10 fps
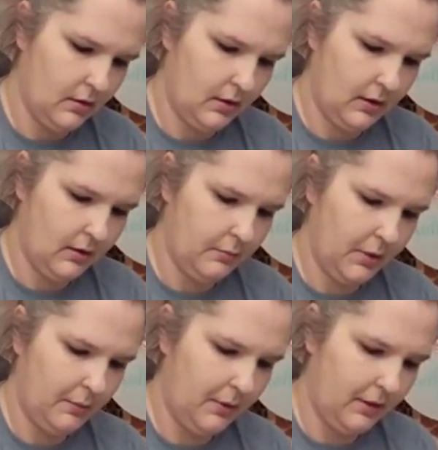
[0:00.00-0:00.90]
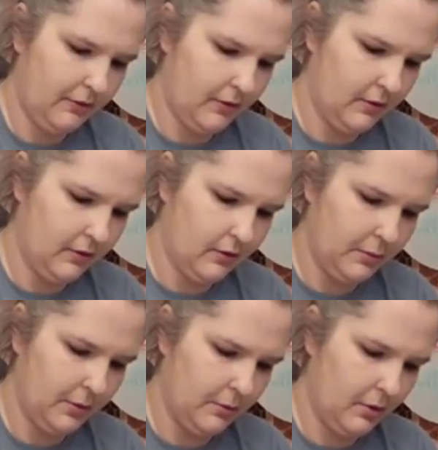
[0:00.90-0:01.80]
And maybe even a little
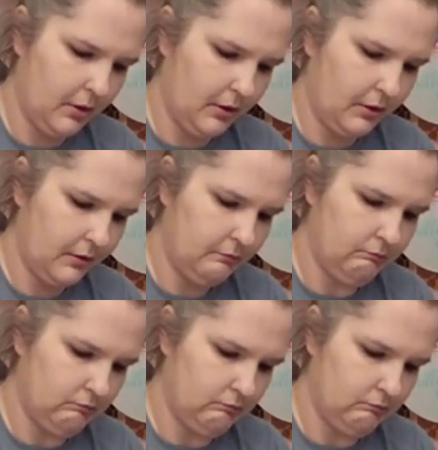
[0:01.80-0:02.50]
bit of water.